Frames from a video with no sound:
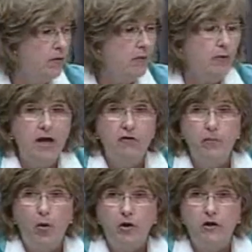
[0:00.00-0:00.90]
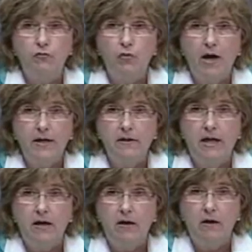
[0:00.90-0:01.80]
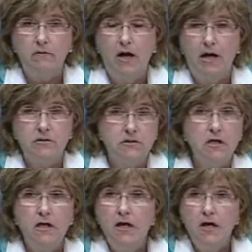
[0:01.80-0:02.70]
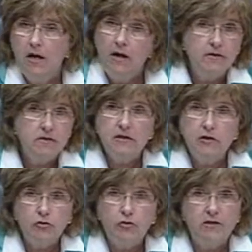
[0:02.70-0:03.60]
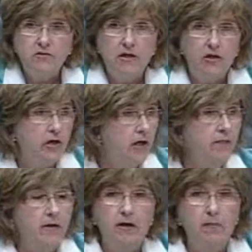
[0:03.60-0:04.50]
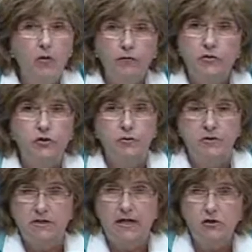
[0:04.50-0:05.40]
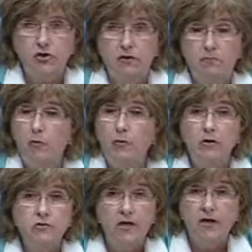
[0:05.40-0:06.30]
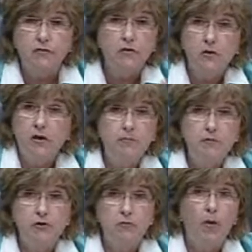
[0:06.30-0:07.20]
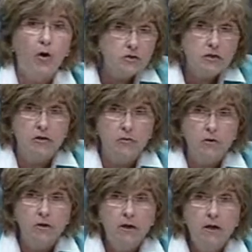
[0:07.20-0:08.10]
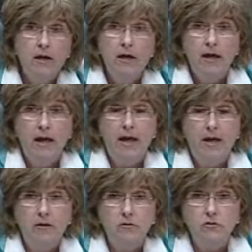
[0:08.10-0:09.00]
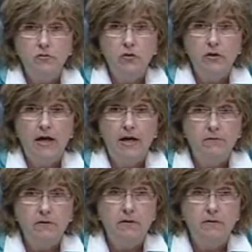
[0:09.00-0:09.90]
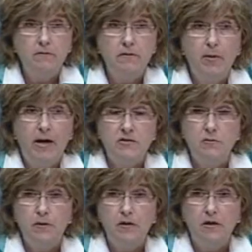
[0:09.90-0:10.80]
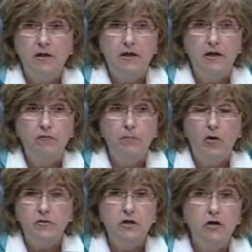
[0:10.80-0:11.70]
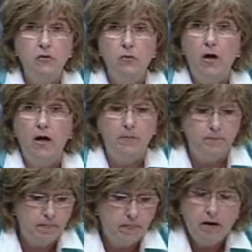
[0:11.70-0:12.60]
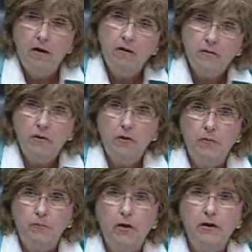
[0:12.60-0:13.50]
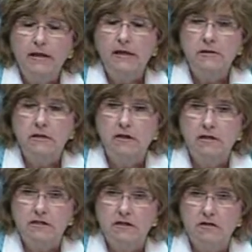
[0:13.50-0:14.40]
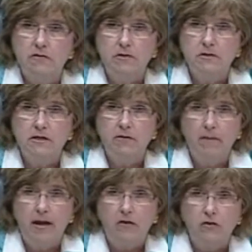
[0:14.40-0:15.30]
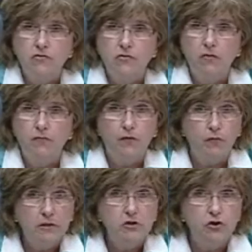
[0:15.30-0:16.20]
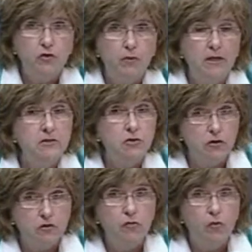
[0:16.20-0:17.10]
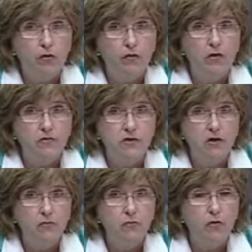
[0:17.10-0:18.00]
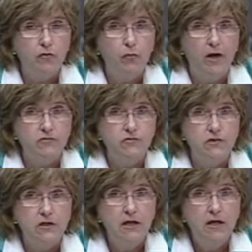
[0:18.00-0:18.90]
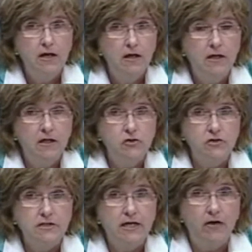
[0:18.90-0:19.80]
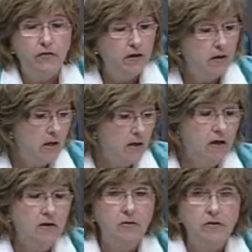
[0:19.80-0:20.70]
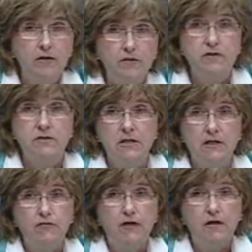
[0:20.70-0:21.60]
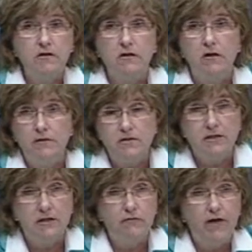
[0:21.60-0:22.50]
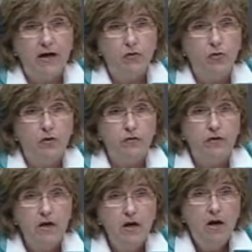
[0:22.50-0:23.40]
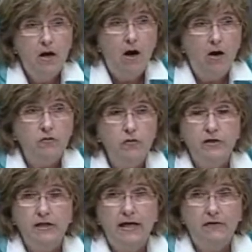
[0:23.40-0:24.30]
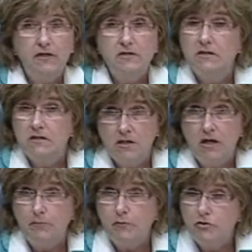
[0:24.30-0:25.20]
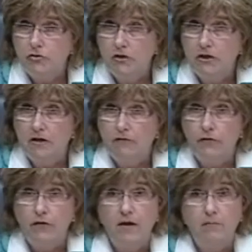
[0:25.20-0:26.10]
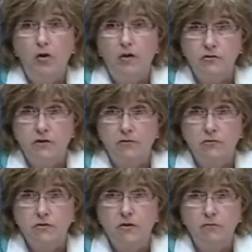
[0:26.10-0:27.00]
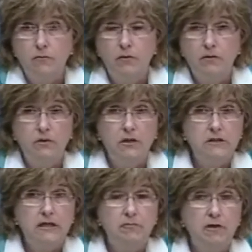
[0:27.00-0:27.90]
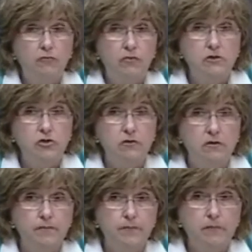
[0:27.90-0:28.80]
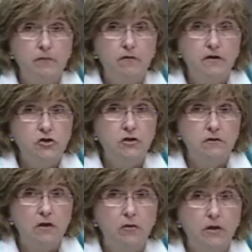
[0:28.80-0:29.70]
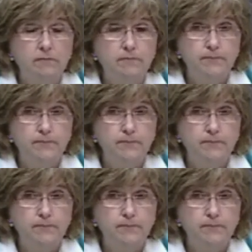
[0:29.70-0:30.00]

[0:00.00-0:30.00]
they would have park and ride uh, lots in the Cedar Crest area and then come over to a station, but we also have to look up to Bartow and look at the, the possibility of Bartow, um, you know, plugging into this system in some manner. So for regional, we need to look north, also northwest, not just south. And, and I know that the city of Kennesaw and the city of Ackworth are looking at this as an opportunity for them also. So we, we need to keep that regional vision going.